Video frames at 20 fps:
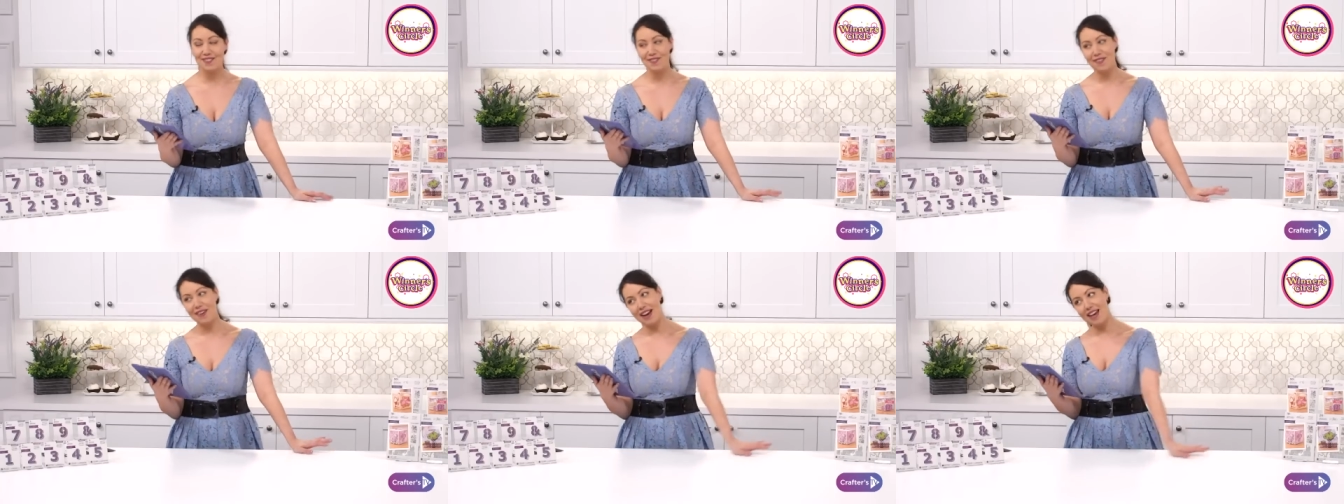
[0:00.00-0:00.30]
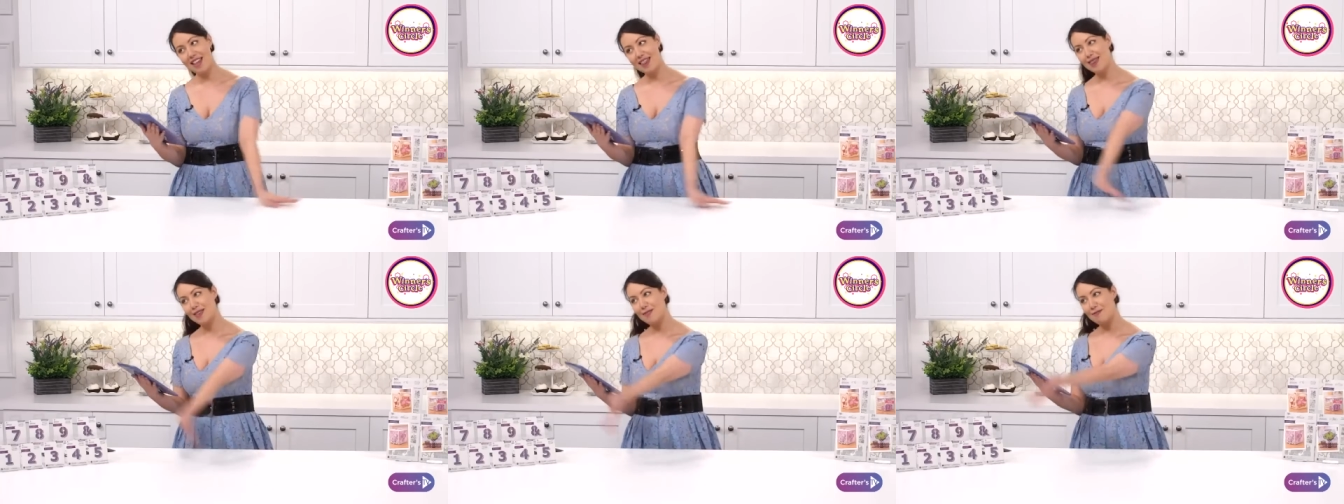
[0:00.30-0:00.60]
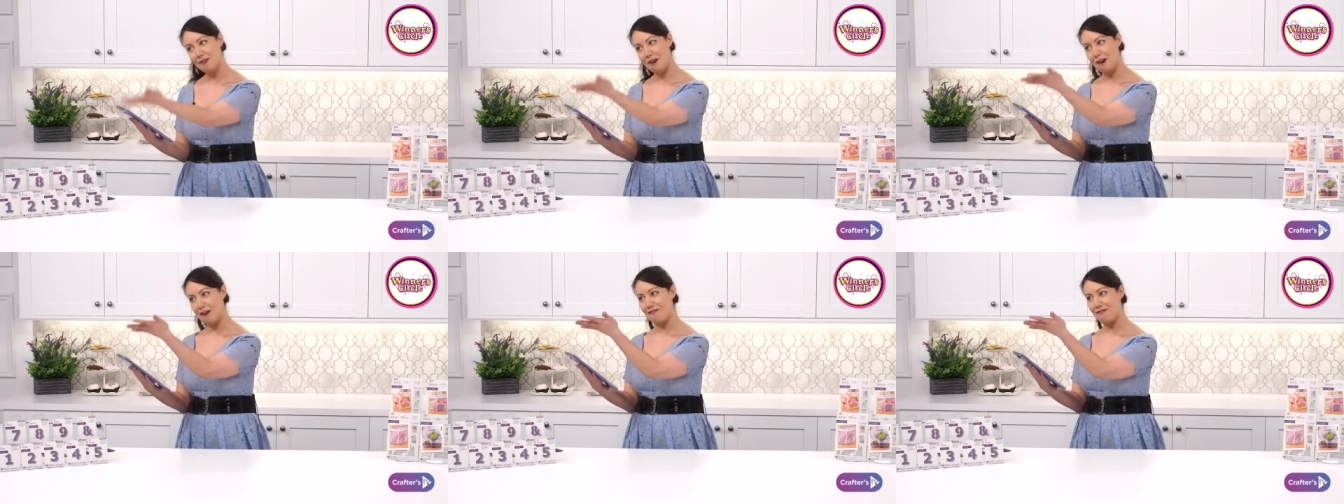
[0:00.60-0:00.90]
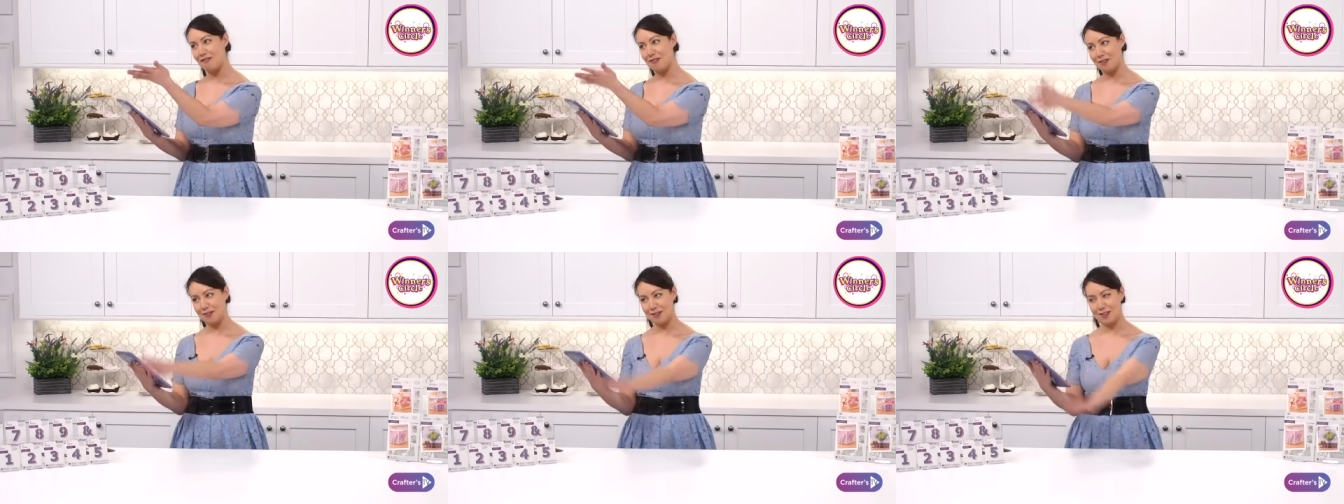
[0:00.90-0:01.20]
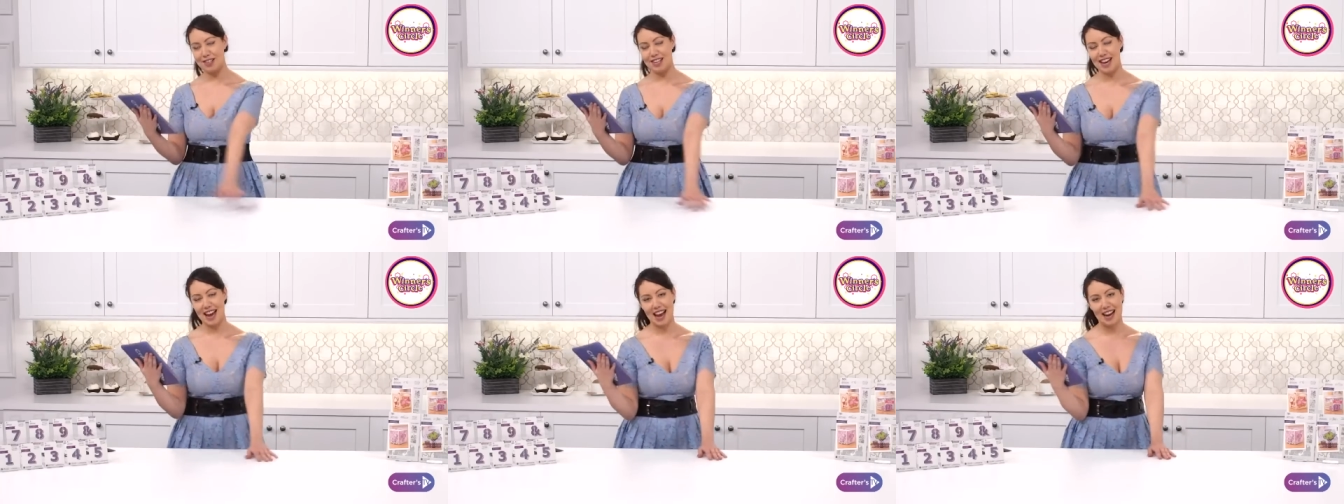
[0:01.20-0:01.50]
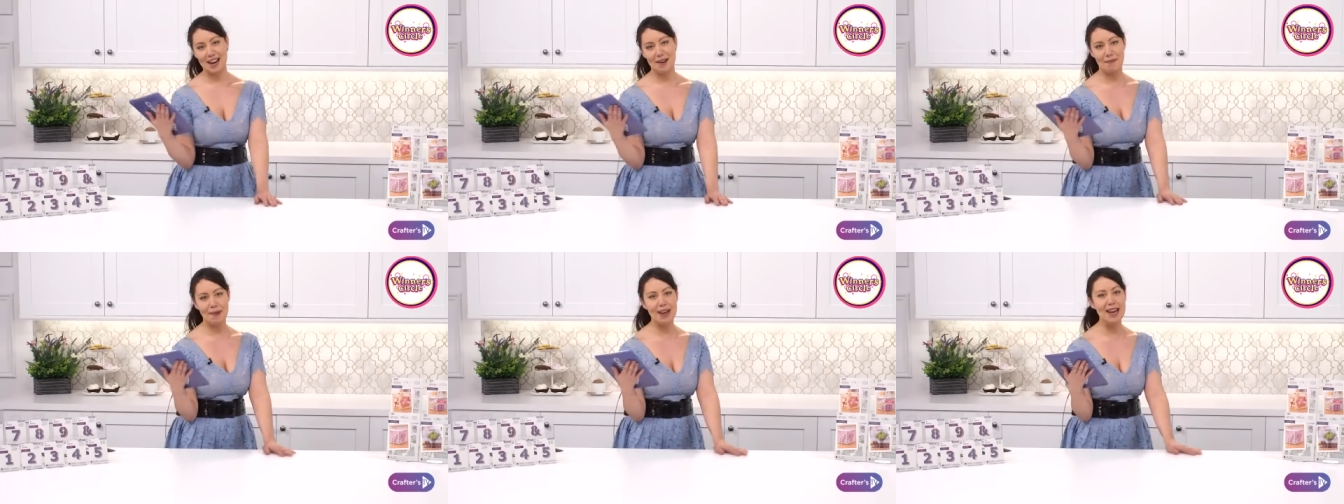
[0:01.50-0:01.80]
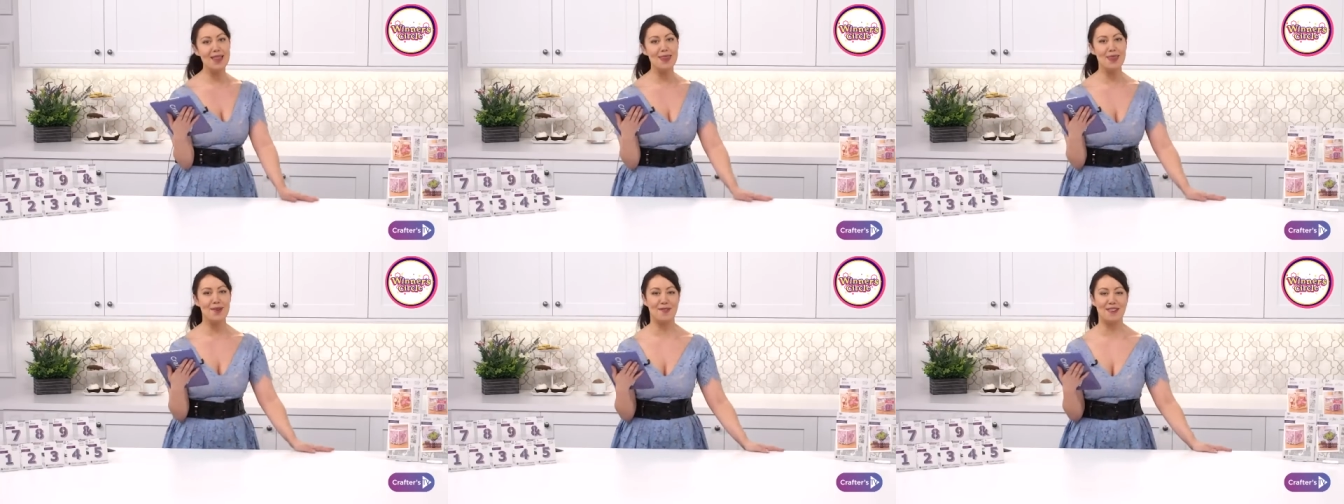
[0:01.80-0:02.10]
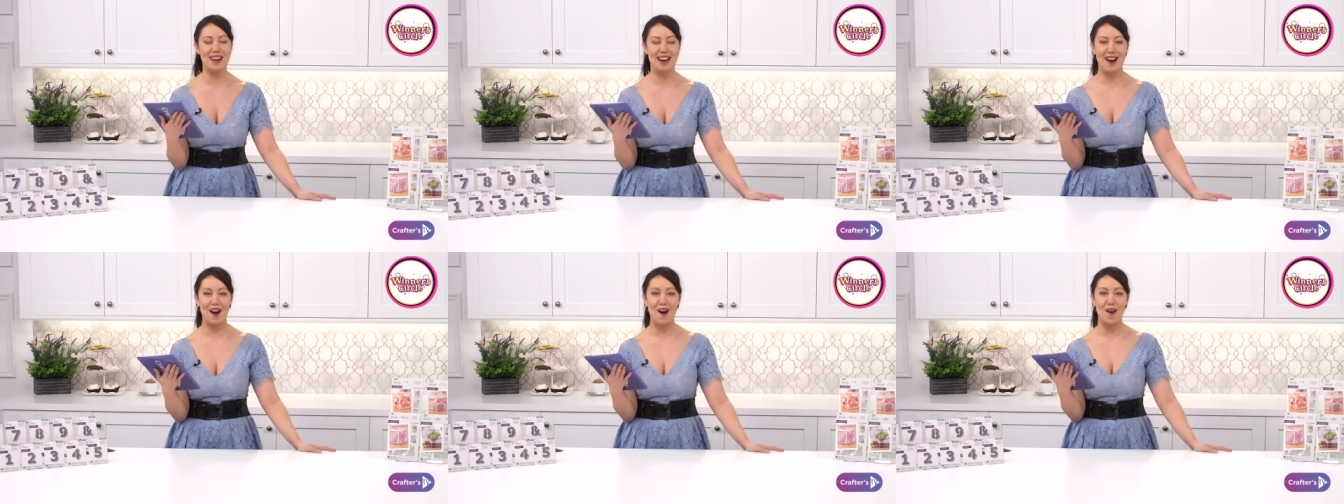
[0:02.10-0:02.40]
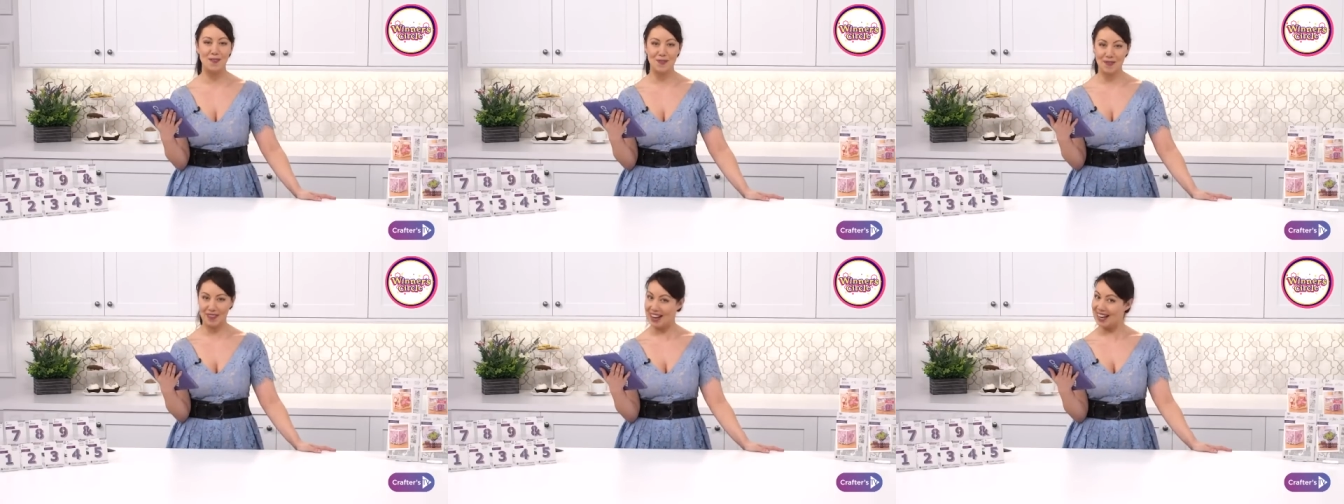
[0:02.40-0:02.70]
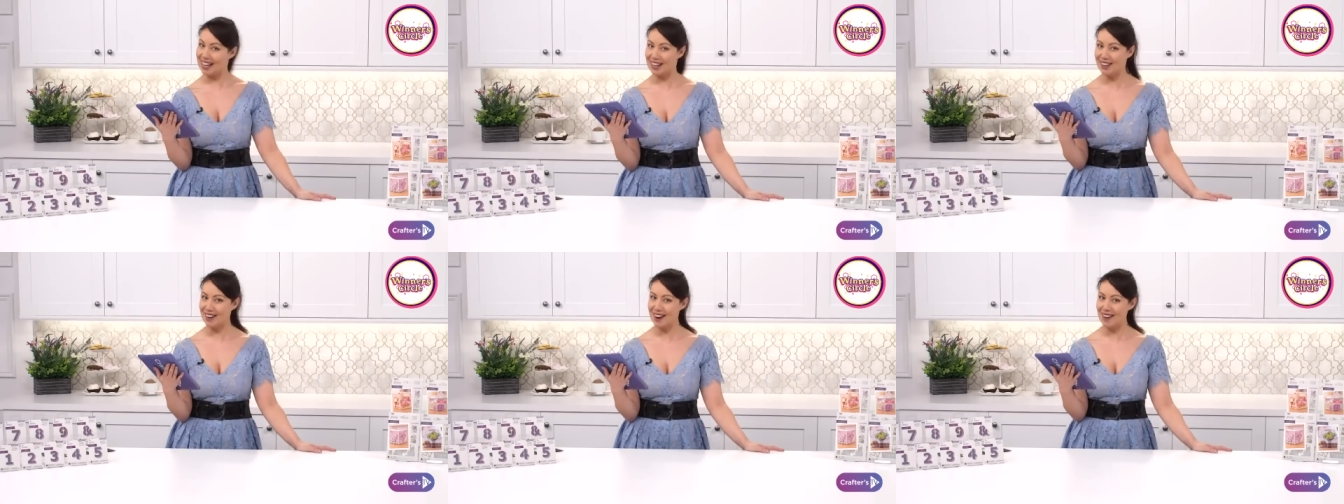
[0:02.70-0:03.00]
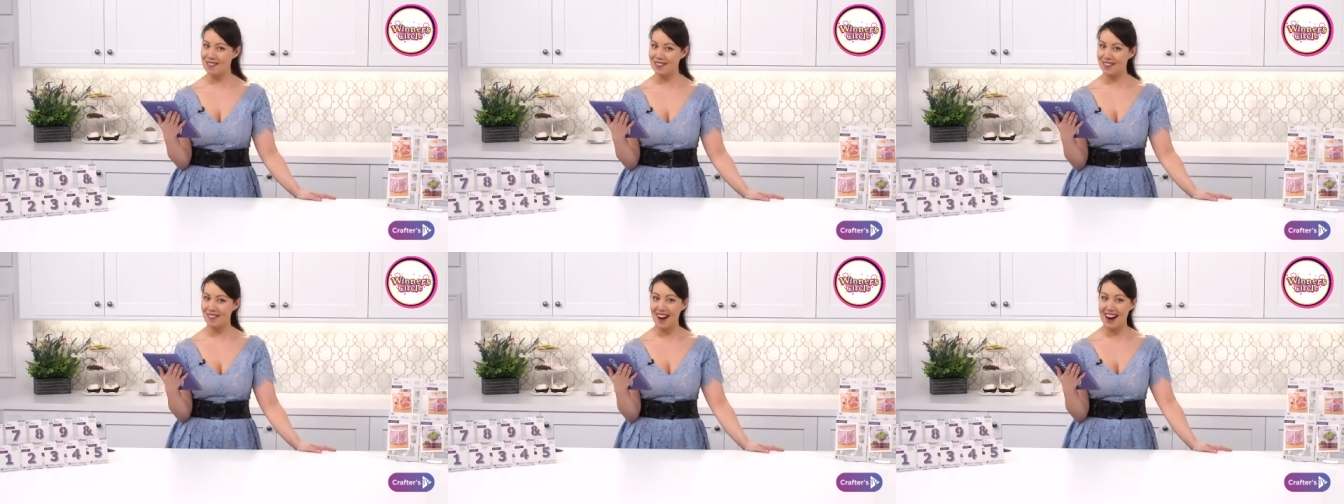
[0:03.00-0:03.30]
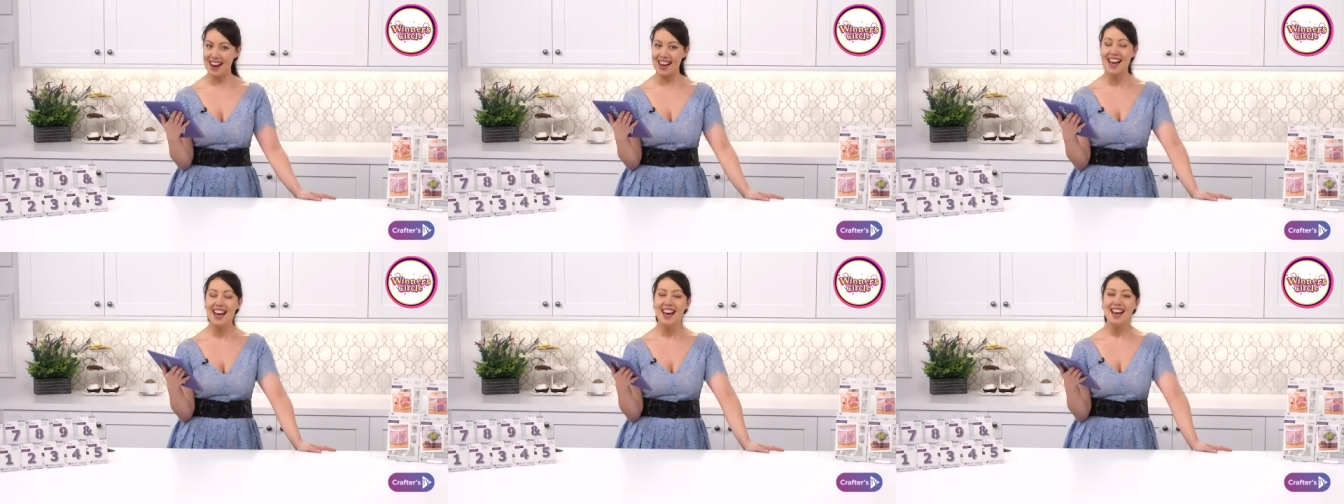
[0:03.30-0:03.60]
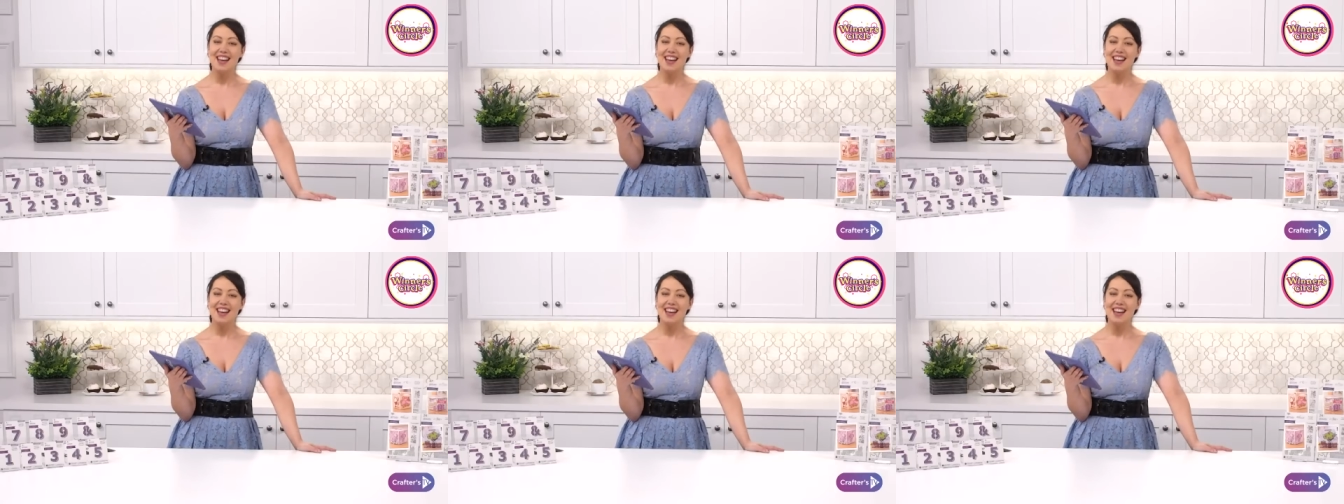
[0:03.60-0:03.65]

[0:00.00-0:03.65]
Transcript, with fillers: with the wonderful Jan being the winner of Play Your Crafts Right,